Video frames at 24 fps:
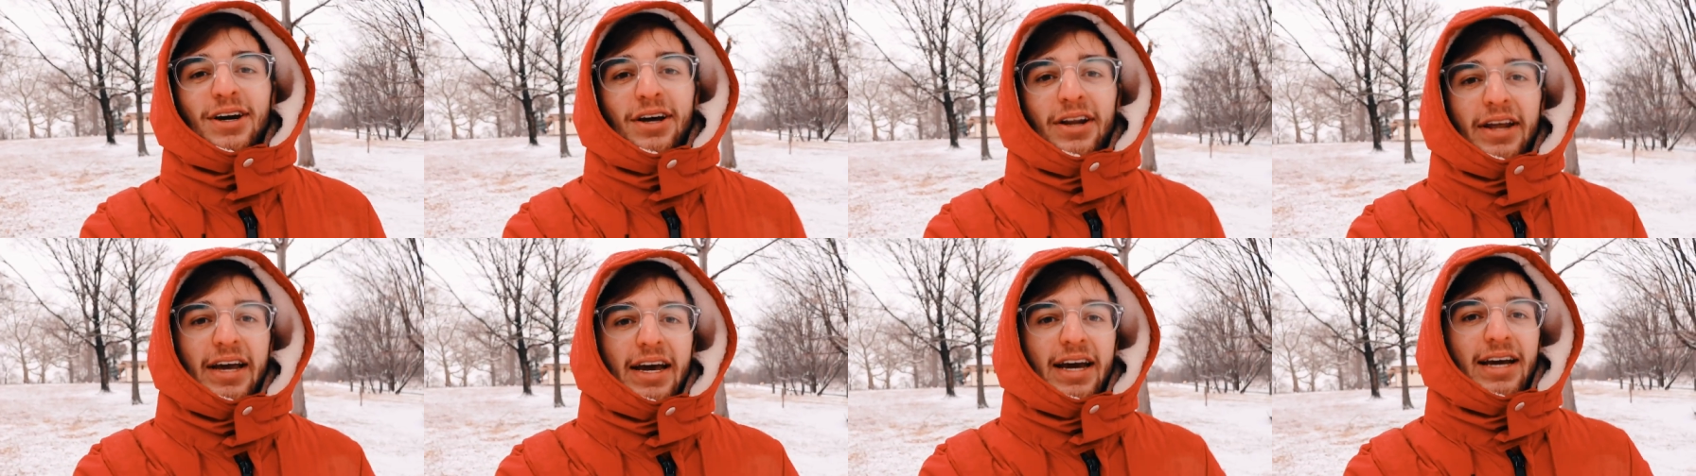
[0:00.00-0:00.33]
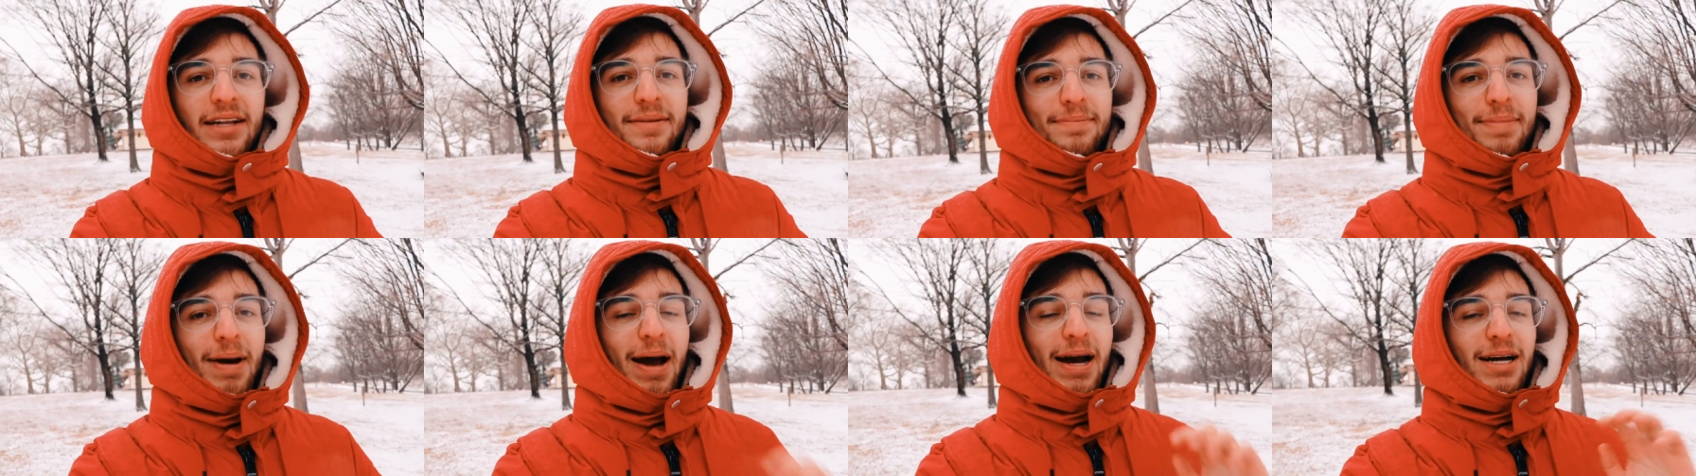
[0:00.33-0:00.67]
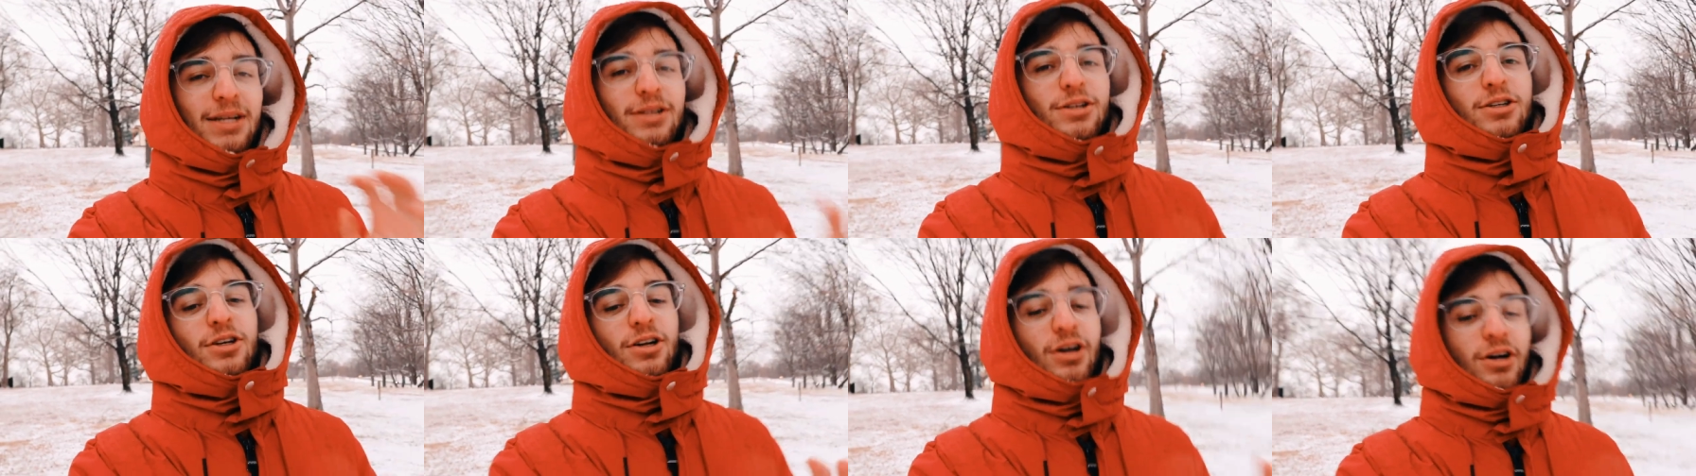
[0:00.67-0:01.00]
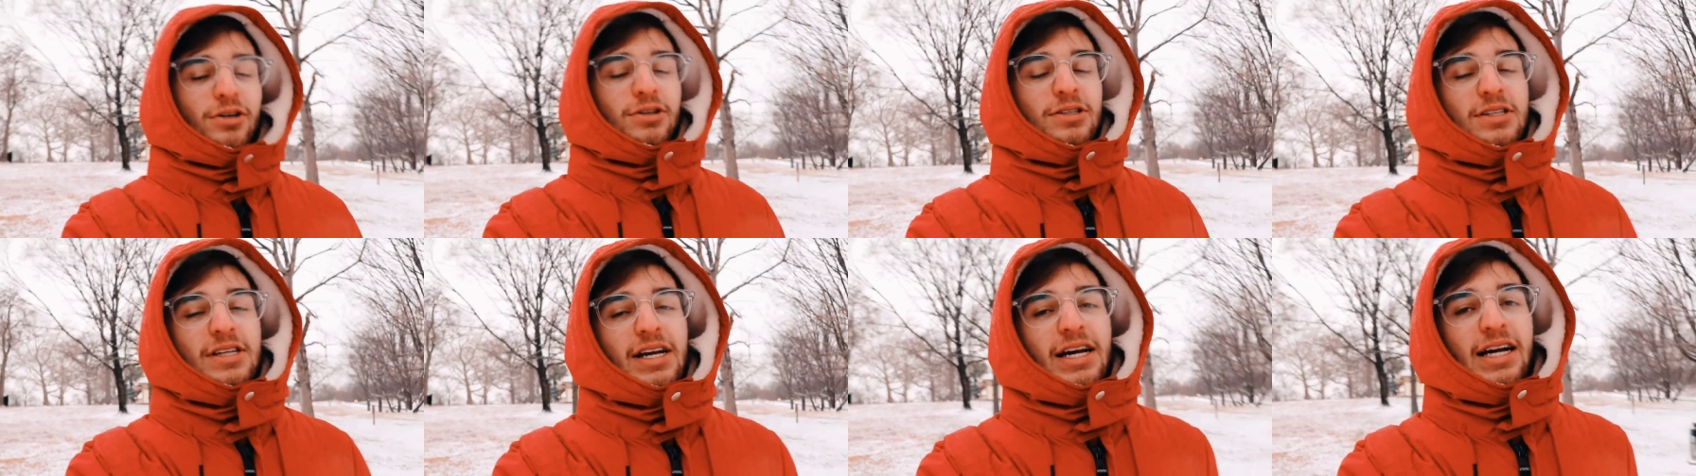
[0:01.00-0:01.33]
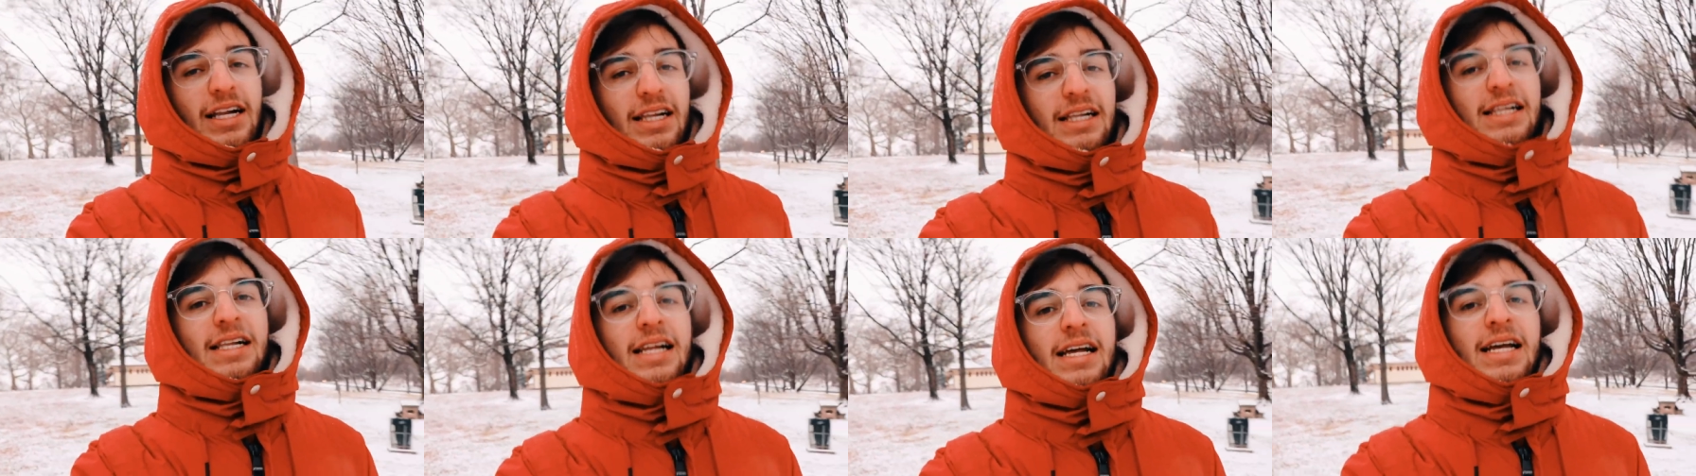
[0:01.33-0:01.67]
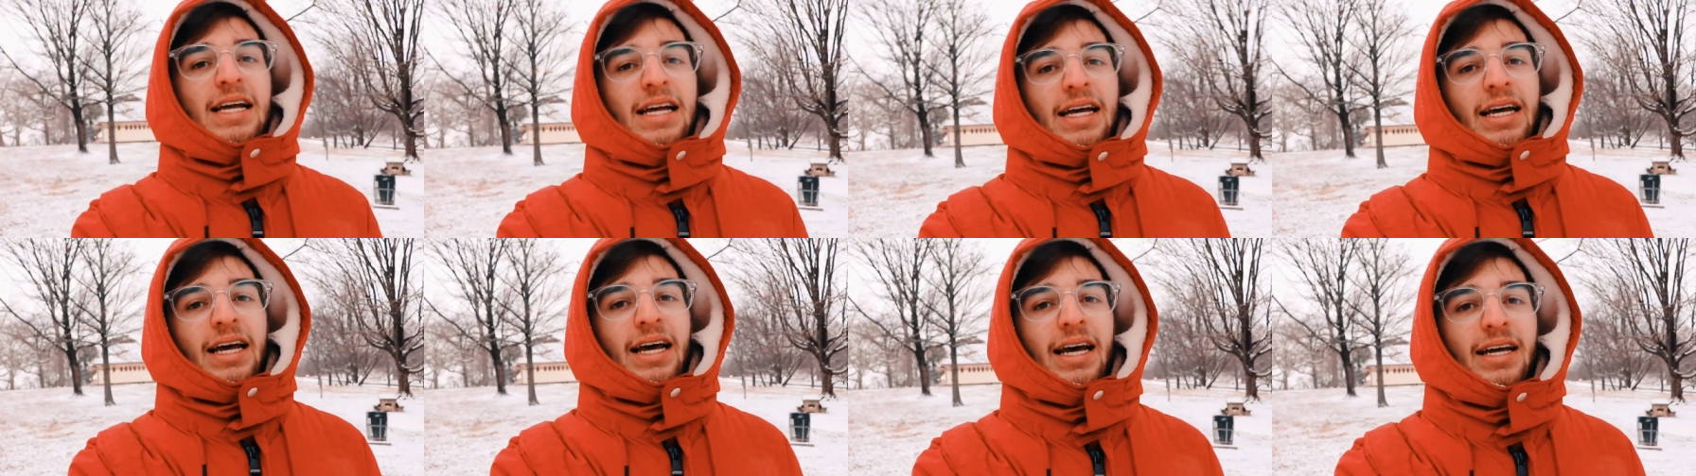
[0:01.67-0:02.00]
Gonna head back to the hostel
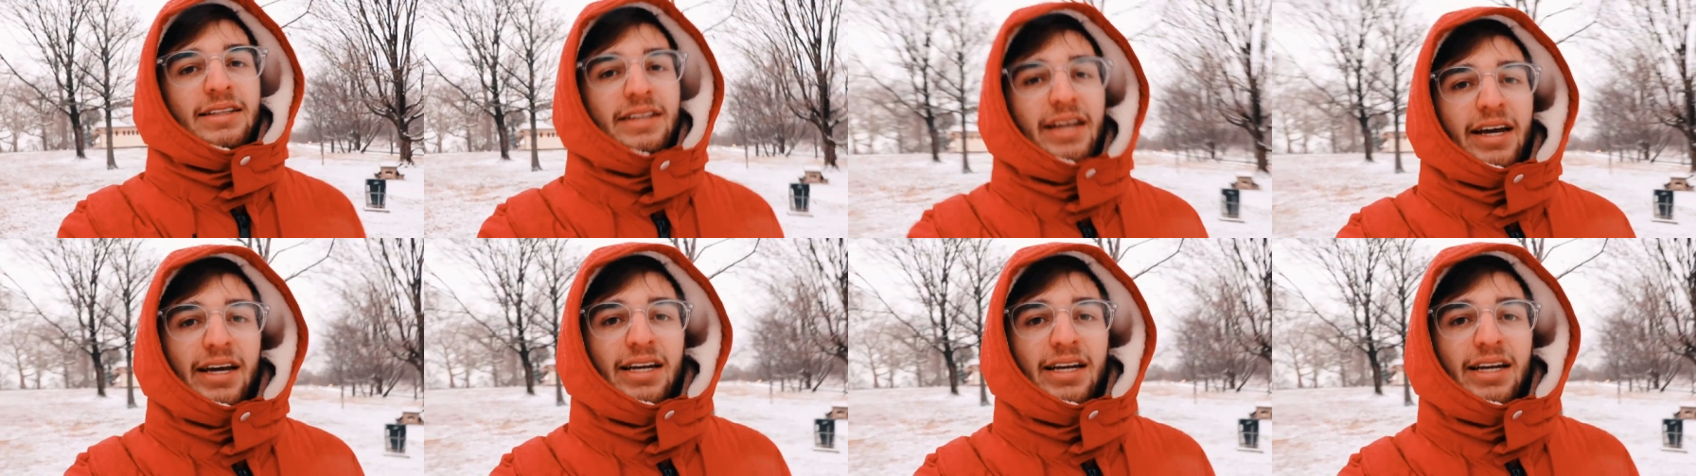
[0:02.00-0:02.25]
and